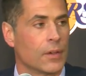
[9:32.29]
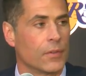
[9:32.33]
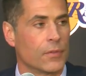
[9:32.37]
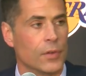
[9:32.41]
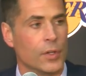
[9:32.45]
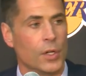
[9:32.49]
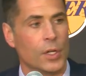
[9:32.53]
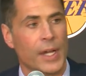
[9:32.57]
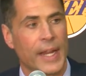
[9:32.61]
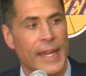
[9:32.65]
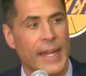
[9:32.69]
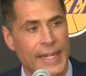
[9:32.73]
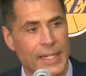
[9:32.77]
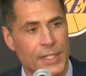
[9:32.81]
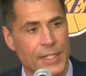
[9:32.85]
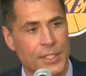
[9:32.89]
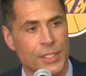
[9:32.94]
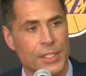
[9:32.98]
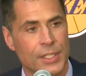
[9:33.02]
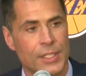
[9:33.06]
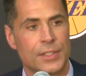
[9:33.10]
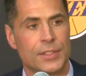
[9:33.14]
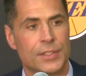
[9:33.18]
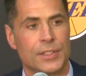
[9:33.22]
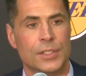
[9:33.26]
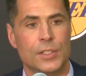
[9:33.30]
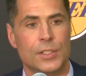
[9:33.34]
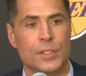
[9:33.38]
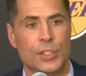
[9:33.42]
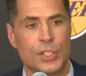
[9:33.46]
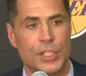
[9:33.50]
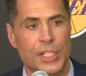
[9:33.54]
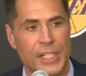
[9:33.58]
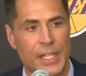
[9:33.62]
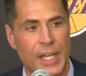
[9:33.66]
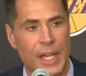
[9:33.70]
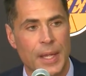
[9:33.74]
for agents and
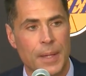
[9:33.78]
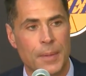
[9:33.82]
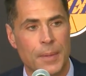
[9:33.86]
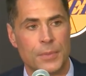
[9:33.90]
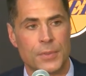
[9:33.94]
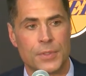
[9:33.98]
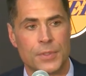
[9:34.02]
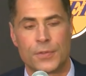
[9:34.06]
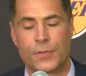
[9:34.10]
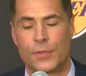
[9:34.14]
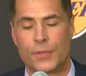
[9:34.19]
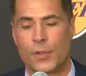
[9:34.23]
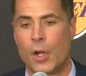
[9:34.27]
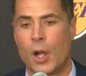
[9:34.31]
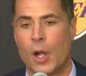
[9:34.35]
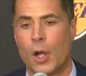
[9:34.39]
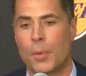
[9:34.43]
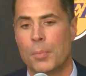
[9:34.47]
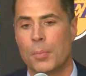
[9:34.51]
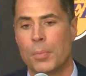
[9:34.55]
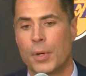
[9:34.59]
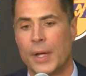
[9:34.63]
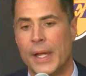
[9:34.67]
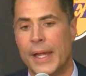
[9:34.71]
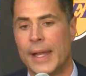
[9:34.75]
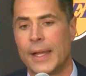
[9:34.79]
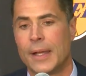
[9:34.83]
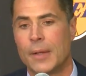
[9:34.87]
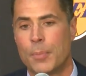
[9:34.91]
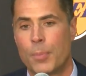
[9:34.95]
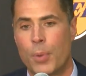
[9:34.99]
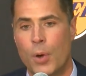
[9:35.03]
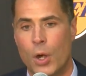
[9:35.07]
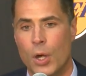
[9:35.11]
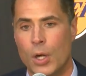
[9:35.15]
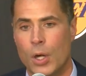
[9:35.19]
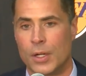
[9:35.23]
GMs, for our
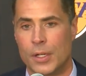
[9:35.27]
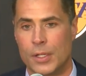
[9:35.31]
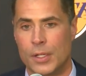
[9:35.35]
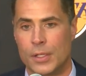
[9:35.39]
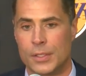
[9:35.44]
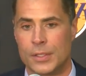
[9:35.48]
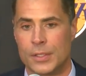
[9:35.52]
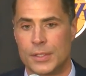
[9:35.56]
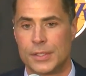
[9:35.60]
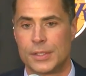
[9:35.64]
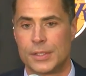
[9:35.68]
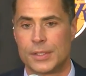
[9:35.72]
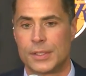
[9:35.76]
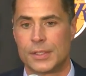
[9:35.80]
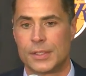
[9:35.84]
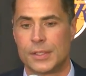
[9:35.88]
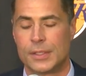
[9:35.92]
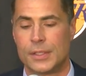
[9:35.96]
brand partners,